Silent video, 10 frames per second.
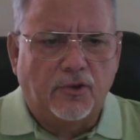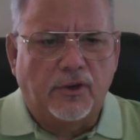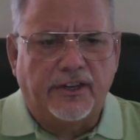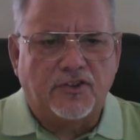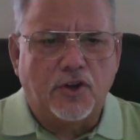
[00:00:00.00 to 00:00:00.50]

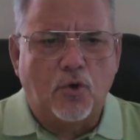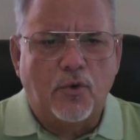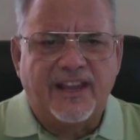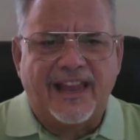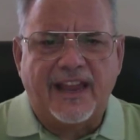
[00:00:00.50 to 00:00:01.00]
really is no
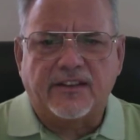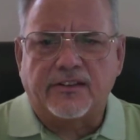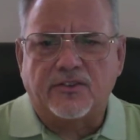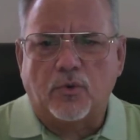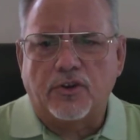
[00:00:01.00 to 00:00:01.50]
week 8.
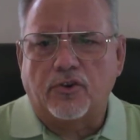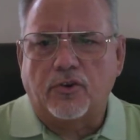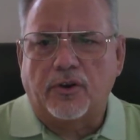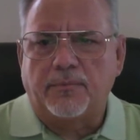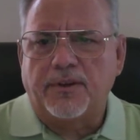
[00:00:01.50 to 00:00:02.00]
Is when you're
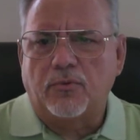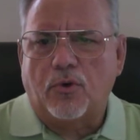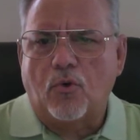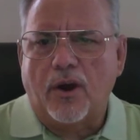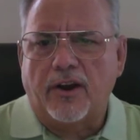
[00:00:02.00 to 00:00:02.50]
going to be
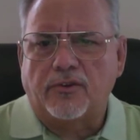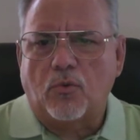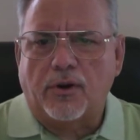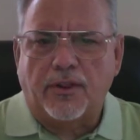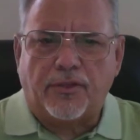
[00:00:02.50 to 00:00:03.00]
required in
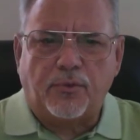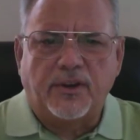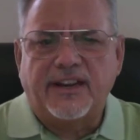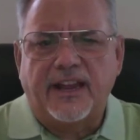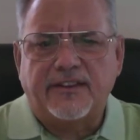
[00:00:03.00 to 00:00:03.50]
one of the
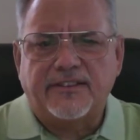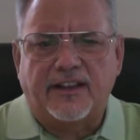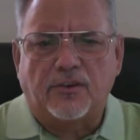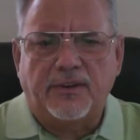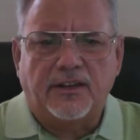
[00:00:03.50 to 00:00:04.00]
3 days.
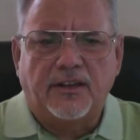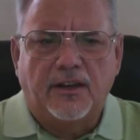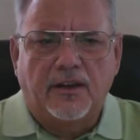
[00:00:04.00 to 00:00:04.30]
That'll be